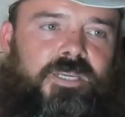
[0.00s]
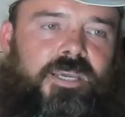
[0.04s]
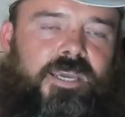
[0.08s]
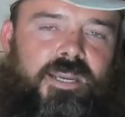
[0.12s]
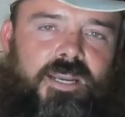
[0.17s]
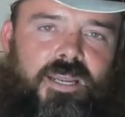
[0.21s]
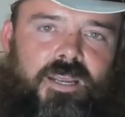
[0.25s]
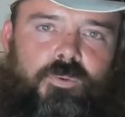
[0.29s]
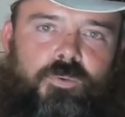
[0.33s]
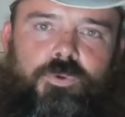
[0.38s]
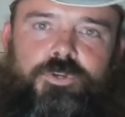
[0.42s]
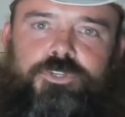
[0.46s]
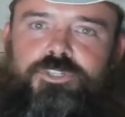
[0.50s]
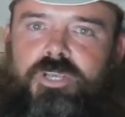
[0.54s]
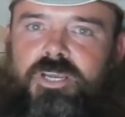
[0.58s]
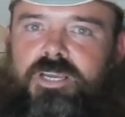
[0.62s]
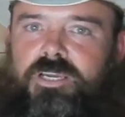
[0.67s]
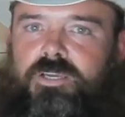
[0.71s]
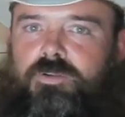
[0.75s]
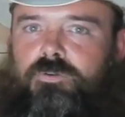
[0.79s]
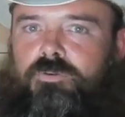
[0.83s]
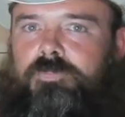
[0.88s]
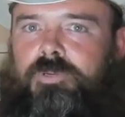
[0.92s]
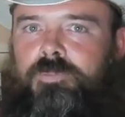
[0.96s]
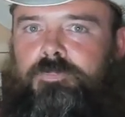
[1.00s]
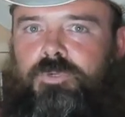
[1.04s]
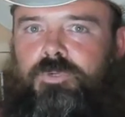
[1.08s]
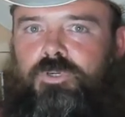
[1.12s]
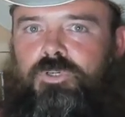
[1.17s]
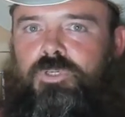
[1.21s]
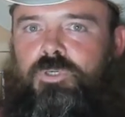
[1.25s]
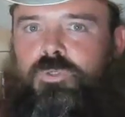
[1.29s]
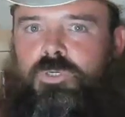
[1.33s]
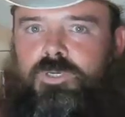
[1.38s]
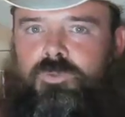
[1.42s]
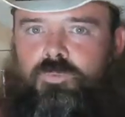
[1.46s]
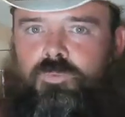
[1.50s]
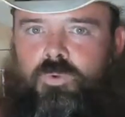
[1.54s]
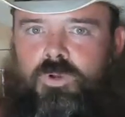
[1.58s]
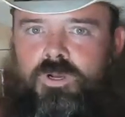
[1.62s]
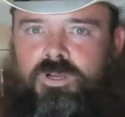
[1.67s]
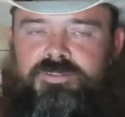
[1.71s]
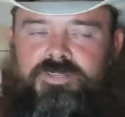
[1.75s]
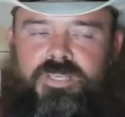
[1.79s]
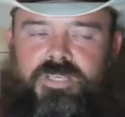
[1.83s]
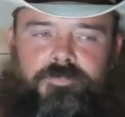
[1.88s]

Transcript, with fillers: and I wish I could remember who it was.